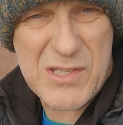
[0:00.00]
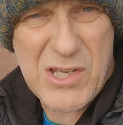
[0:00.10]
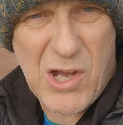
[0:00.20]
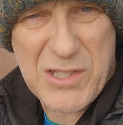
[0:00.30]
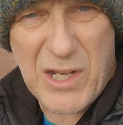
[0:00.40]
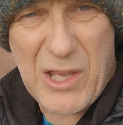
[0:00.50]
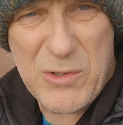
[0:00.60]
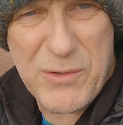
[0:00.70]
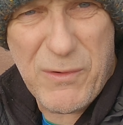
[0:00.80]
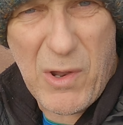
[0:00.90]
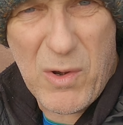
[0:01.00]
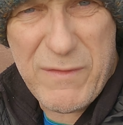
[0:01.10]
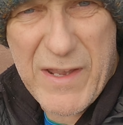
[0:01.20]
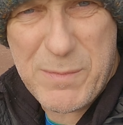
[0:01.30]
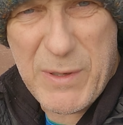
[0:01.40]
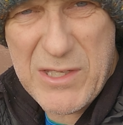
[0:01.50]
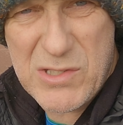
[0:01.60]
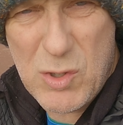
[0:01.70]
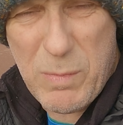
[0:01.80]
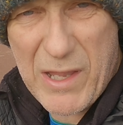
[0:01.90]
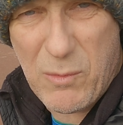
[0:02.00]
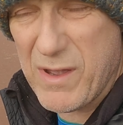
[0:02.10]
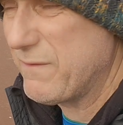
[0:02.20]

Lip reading: at the start, I loaded a roll of XP2 black and